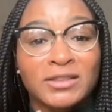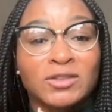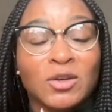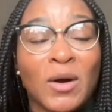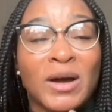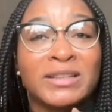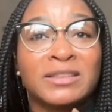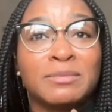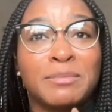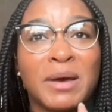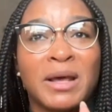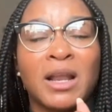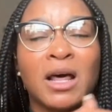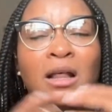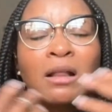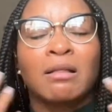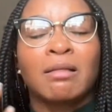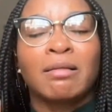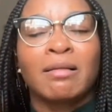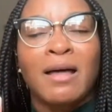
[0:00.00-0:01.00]
So I spent
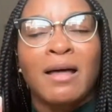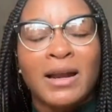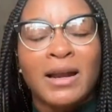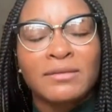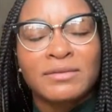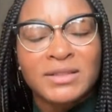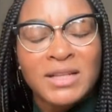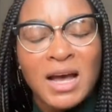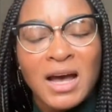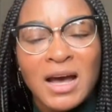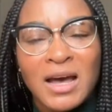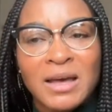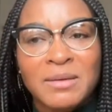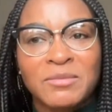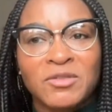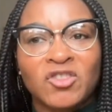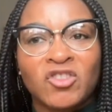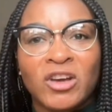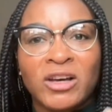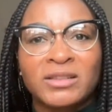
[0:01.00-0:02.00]
a lot of
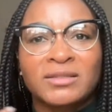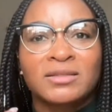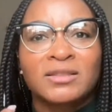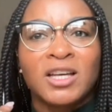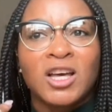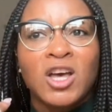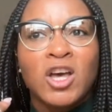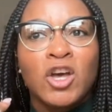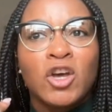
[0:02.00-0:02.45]
time just